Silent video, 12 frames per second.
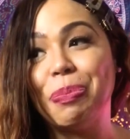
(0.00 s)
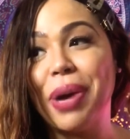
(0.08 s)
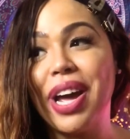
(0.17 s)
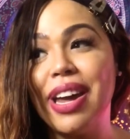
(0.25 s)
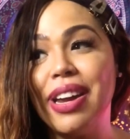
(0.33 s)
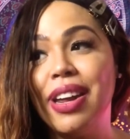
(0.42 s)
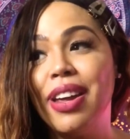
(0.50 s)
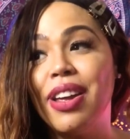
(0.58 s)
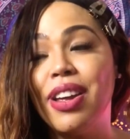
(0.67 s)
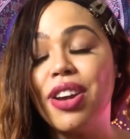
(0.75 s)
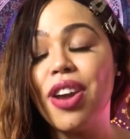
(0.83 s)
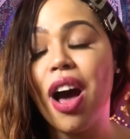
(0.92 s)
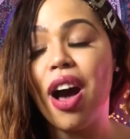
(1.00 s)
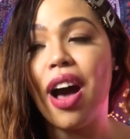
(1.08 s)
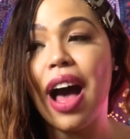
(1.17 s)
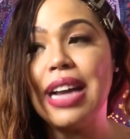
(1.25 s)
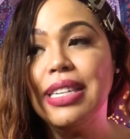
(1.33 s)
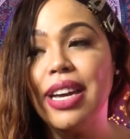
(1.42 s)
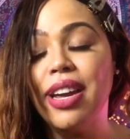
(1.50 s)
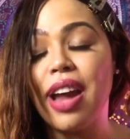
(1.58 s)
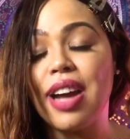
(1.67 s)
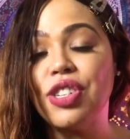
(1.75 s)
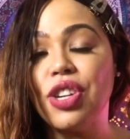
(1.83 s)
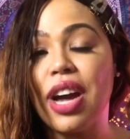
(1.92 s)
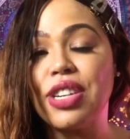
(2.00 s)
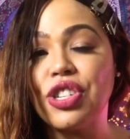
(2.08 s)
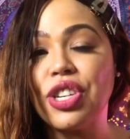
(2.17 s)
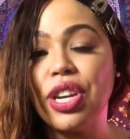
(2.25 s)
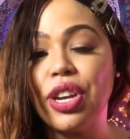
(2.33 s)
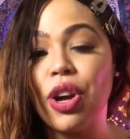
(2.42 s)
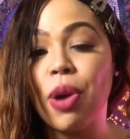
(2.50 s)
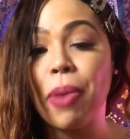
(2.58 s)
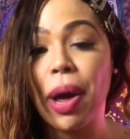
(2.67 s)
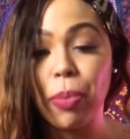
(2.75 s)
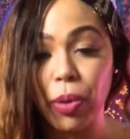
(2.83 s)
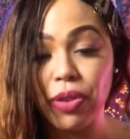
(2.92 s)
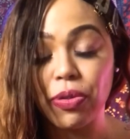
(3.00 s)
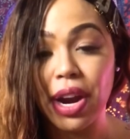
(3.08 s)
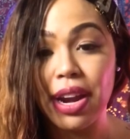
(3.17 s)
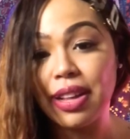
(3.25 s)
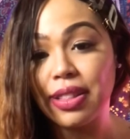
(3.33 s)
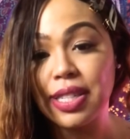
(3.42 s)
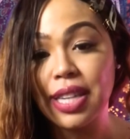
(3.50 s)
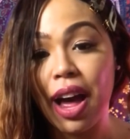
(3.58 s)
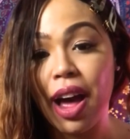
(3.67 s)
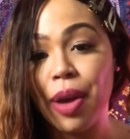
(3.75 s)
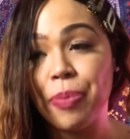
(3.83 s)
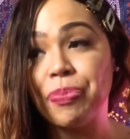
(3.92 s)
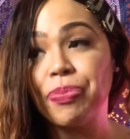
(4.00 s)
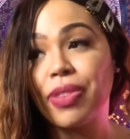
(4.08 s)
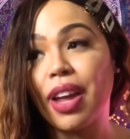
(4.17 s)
But no, I did. I cheated on my boyfriend at the time.